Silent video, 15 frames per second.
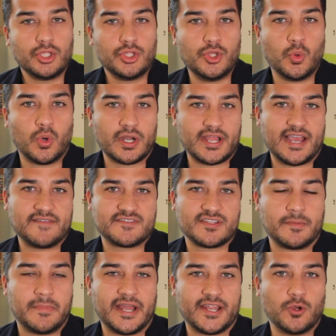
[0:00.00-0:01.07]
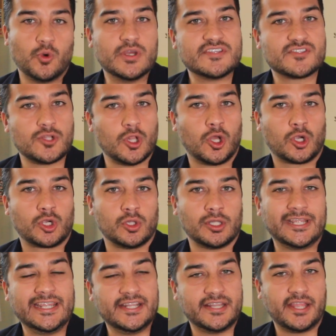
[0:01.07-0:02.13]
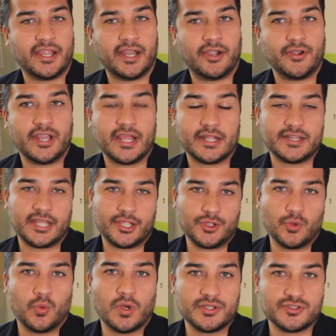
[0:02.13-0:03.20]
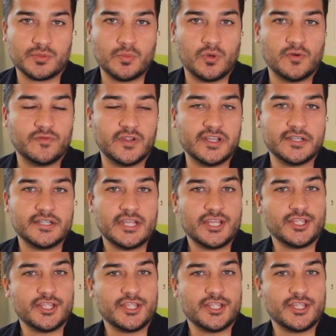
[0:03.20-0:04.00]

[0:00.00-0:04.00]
you want to have somebody who is local in the area that you want to move in.